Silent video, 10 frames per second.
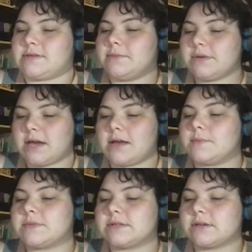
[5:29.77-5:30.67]

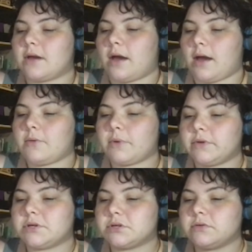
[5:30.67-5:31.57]
Sometimes I
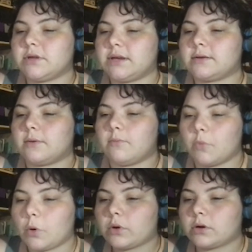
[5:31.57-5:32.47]
really do need
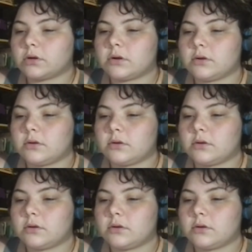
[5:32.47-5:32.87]
more